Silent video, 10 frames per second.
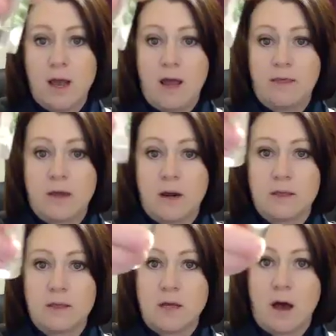And then on
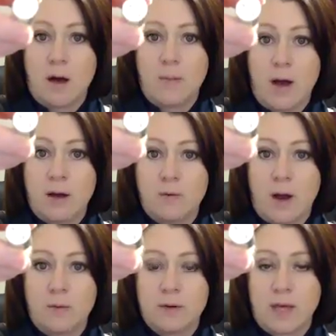the top, I
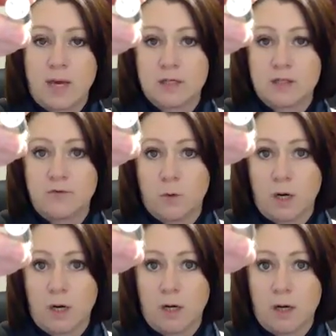write what that is
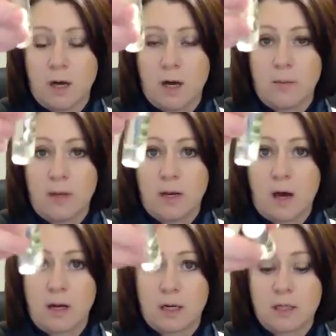for
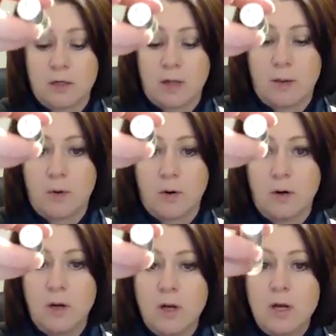on a clear label.
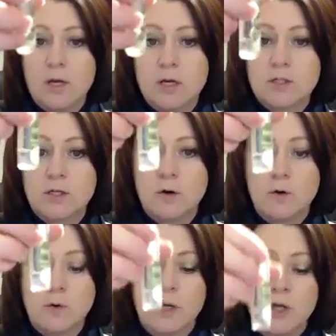
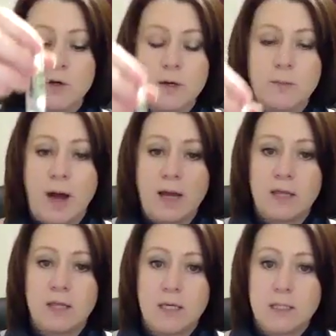So you can buy
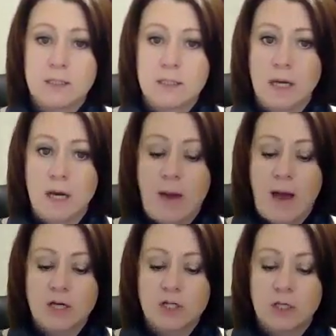these
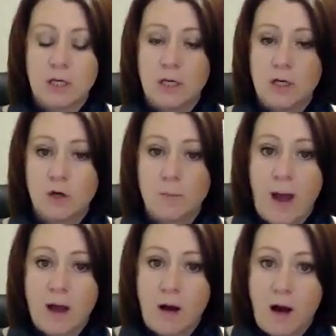actually in your
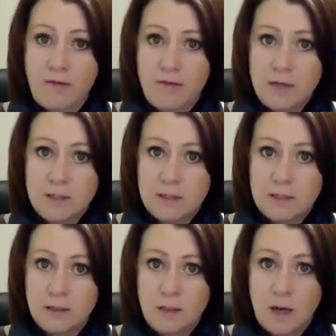back
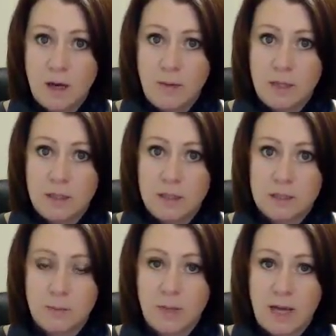office in the
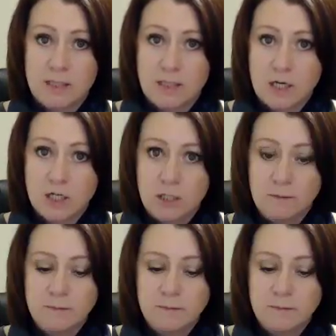supply section,